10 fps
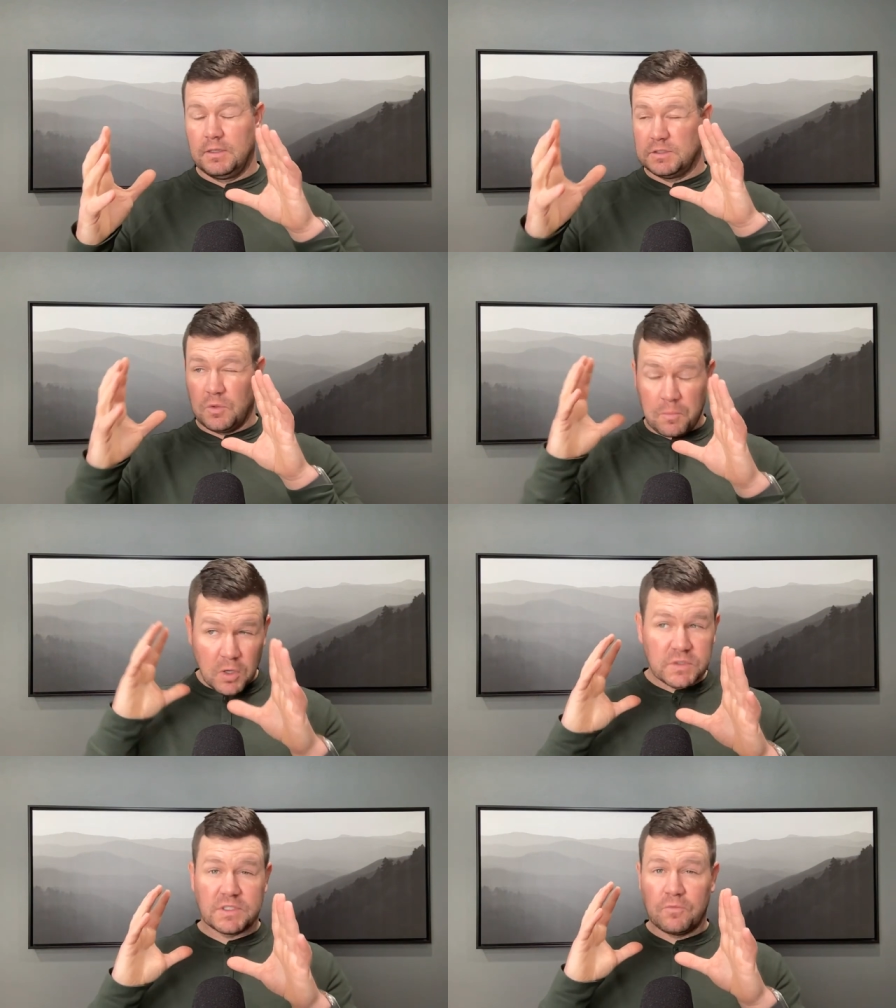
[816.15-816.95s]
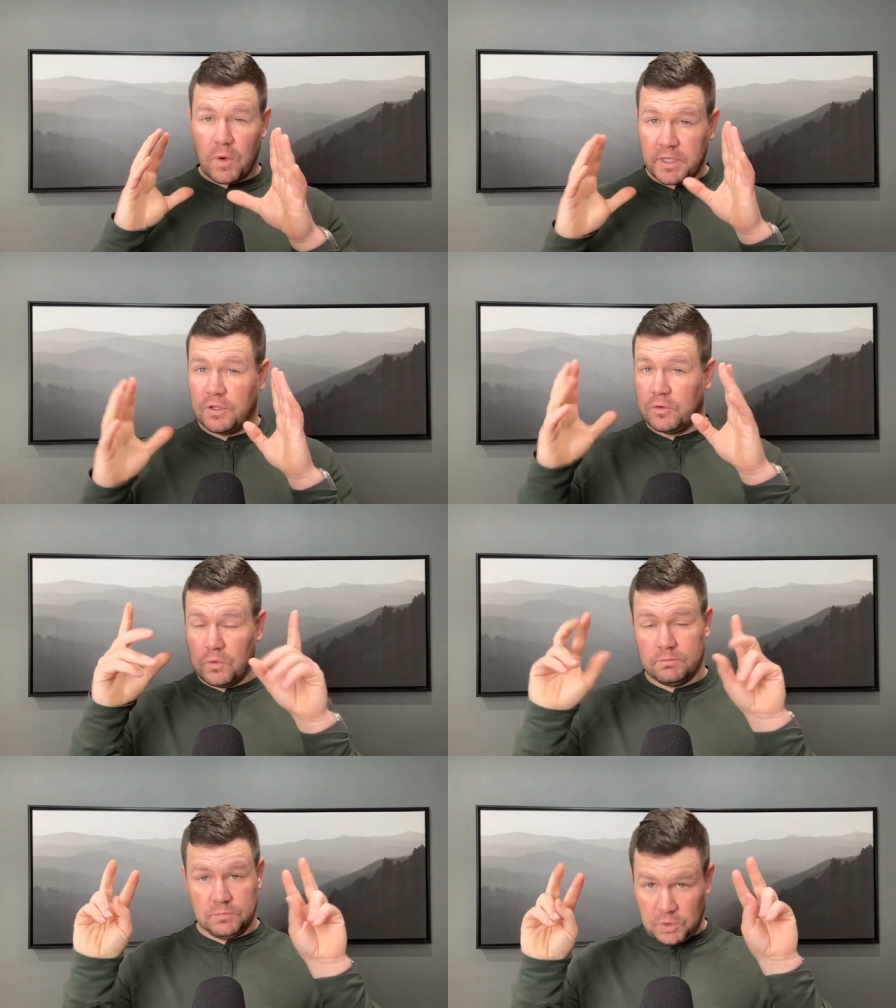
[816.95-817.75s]
So most of what
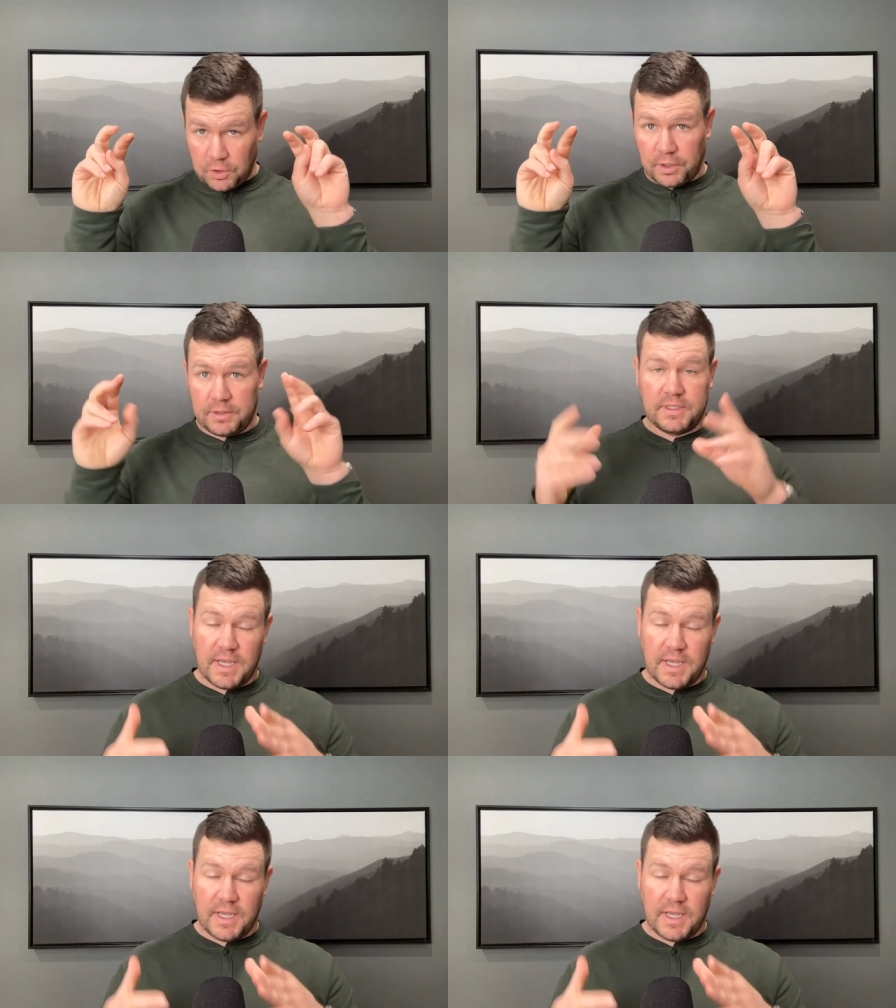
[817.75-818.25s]
you learned